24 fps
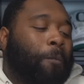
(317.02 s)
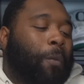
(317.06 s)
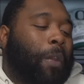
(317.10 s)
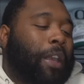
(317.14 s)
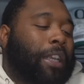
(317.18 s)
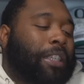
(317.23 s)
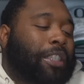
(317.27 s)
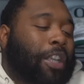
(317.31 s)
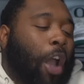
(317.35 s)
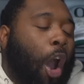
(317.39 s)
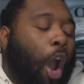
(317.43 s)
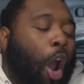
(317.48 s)

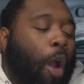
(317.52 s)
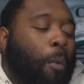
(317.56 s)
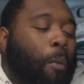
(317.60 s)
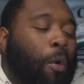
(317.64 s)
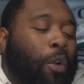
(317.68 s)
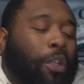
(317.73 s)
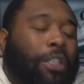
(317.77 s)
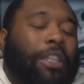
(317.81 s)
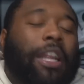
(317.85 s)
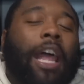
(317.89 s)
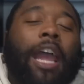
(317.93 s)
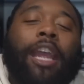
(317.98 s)
it's
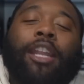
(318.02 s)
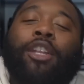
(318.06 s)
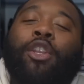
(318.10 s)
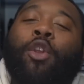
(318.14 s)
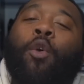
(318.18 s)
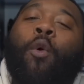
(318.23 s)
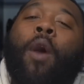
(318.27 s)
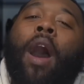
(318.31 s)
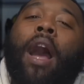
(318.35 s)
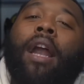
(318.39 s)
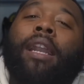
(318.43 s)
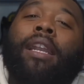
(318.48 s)
almost like,
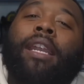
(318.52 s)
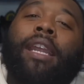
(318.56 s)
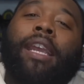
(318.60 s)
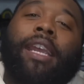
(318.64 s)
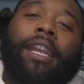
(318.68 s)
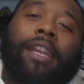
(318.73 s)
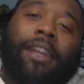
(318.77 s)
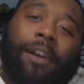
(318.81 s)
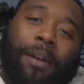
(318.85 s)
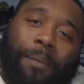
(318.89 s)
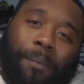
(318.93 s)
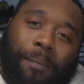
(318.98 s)
do I
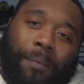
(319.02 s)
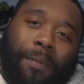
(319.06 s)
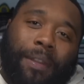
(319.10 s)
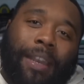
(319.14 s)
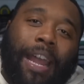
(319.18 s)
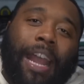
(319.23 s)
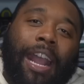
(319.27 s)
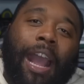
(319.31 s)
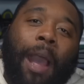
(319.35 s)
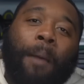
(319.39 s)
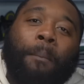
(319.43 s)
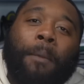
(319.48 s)
need them?
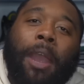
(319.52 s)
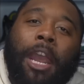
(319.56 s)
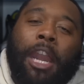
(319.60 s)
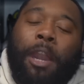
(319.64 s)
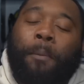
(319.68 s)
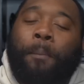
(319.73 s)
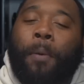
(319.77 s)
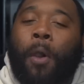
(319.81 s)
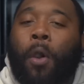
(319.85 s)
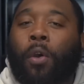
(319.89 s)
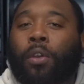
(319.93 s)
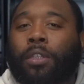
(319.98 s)
Like, I made a
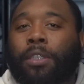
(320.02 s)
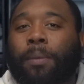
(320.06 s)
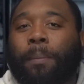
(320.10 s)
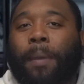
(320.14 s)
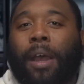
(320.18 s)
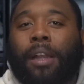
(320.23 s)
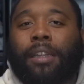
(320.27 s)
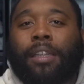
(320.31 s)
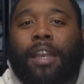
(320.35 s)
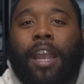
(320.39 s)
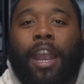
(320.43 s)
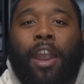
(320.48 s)
post
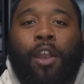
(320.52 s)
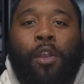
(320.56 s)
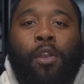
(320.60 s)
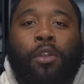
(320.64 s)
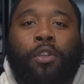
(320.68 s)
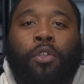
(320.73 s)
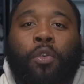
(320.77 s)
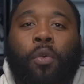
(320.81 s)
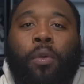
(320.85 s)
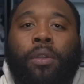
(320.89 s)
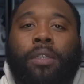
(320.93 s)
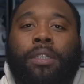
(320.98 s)
about the Air
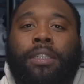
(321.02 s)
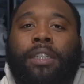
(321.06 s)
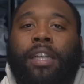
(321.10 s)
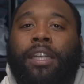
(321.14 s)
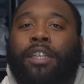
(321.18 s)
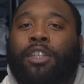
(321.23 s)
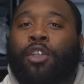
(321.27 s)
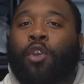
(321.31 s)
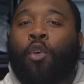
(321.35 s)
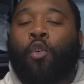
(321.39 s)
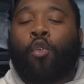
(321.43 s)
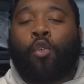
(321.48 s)
Jordan
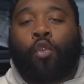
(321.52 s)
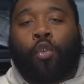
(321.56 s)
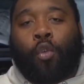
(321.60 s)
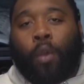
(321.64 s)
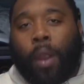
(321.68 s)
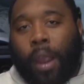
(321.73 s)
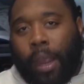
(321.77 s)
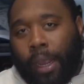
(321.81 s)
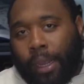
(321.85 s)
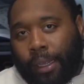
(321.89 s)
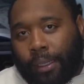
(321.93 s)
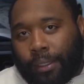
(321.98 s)
6 Cool
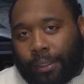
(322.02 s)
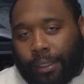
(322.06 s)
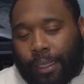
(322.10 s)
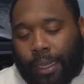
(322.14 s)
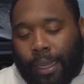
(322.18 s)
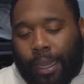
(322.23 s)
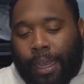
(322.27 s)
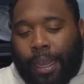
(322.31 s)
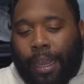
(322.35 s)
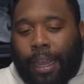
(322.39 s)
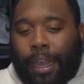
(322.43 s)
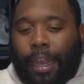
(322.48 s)
Grays.
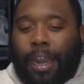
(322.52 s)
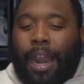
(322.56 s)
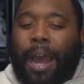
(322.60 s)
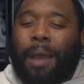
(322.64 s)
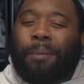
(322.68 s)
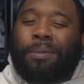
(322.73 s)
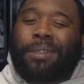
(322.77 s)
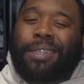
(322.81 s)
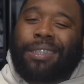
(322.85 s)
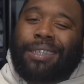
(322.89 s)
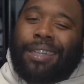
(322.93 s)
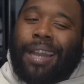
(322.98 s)
And
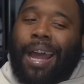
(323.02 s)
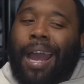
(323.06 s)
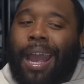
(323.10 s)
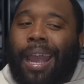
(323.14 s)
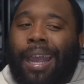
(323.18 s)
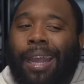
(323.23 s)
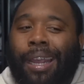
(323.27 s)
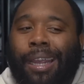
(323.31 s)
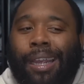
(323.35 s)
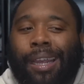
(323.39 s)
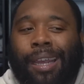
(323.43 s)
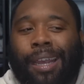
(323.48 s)
I'm just
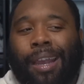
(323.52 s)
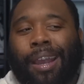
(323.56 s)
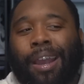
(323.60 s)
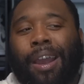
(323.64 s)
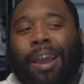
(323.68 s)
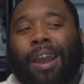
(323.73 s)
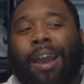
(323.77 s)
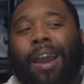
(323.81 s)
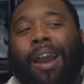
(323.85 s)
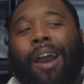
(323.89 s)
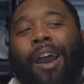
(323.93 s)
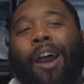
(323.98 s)
like,
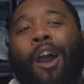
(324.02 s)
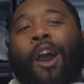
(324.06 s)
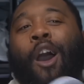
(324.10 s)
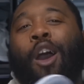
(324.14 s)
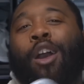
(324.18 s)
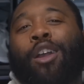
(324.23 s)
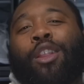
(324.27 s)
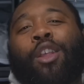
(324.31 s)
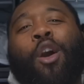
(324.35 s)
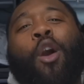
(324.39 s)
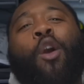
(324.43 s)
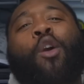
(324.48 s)

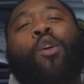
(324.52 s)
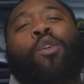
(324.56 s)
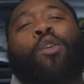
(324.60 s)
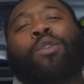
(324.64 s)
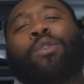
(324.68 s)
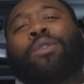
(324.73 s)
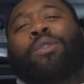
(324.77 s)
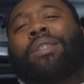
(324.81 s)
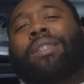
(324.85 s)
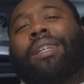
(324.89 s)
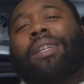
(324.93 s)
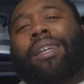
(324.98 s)
are
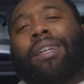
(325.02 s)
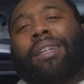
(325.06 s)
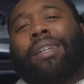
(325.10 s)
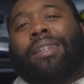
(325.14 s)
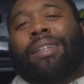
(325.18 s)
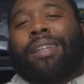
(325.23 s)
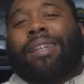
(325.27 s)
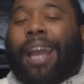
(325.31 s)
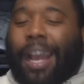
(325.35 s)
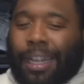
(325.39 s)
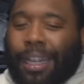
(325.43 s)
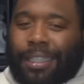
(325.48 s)
those
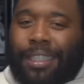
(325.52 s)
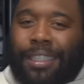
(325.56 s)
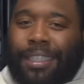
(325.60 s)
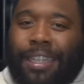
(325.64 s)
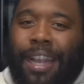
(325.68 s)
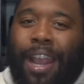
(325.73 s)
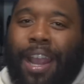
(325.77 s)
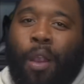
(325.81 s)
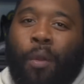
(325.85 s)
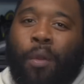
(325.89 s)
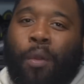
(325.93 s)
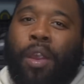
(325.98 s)

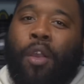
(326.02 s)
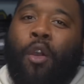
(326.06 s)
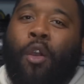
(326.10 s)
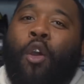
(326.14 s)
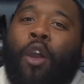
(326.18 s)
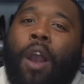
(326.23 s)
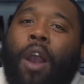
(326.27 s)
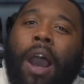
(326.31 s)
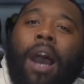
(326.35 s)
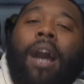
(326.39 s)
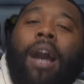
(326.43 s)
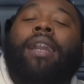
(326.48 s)
necessary
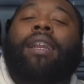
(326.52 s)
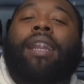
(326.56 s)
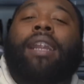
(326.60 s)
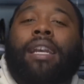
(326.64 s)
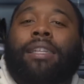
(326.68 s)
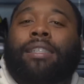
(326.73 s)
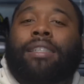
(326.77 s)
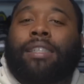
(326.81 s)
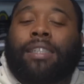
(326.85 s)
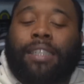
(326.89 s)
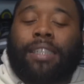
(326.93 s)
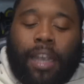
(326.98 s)
or
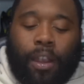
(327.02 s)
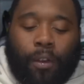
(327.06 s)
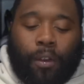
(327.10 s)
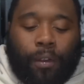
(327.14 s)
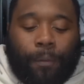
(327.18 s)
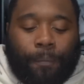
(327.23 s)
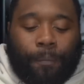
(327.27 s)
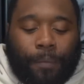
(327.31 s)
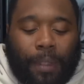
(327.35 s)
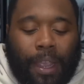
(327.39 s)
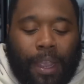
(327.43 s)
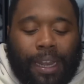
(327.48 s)

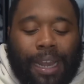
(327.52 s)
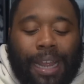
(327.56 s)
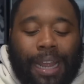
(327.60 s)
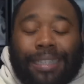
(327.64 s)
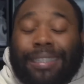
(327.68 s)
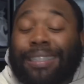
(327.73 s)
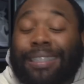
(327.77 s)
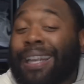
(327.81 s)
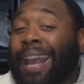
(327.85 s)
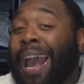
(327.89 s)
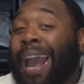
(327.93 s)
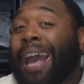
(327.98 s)
unnecessary? And
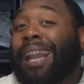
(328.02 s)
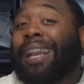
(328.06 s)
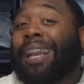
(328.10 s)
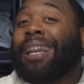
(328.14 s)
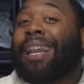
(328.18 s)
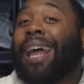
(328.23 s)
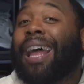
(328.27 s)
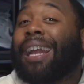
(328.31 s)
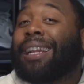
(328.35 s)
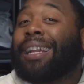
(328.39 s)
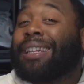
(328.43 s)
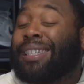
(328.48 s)
that's kind of
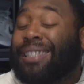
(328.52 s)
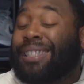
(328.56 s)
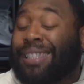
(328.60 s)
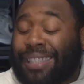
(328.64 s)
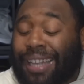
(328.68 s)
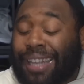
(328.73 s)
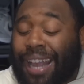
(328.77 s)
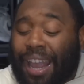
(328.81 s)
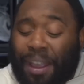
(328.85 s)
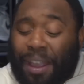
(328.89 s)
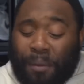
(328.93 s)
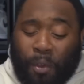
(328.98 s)
like the
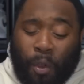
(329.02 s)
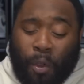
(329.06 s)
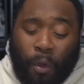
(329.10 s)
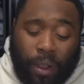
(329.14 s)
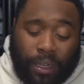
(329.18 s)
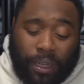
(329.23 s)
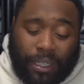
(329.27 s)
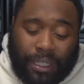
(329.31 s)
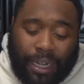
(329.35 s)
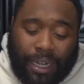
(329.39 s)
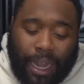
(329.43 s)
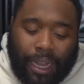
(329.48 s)
same
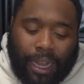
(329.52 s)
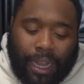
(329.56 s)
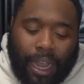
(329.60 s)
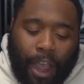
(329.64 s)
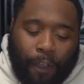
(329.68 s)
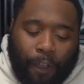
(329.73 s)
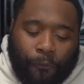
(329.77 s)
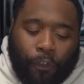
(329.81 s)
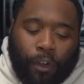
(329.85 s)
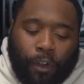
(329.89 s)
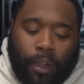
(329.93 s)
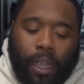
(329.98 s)
question I
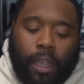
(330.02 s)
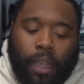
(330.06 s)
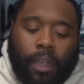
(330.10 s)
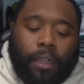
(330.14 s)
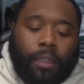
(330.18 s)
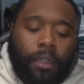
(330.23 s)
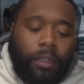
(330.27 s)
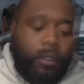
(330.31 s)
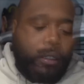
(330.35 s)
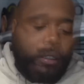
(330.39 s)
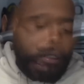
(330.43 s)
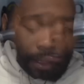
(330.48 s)
got for
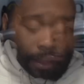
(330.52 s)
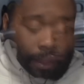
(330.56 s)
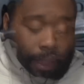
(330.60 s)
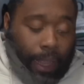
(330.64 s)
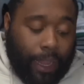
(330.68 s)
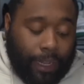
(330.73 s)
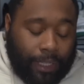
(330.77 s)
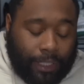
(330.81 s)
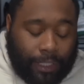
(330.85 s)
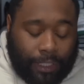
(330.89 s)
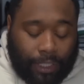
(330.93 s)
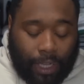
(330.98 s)
these.
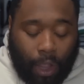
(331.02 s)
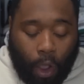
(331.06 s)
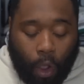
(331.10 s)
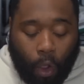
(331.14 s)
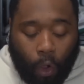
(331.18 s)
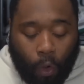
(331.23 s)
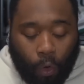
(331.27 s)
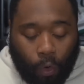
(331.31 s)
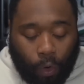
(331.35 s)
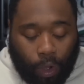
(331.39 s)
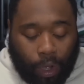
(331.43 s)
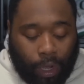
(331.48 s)
They
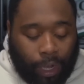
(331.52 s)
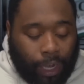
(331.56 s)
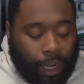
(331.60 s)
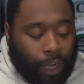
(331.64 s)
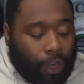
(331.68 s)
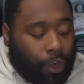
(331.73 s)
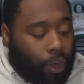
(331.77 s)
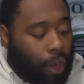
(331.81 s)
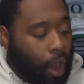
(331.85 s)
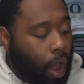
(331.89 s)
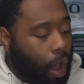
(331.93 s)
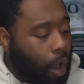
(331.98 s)
so
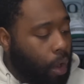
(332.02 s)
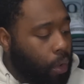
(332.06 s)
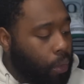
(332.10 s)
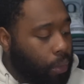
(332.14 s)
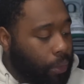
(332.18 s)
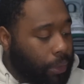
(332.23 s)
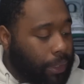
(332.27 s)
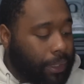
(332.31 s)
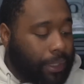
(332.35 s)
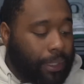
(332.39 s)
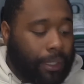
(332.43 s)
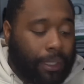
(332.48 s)

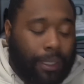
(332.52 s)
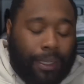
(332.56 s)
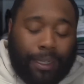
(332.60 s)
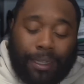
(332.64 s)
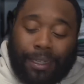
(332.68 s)
close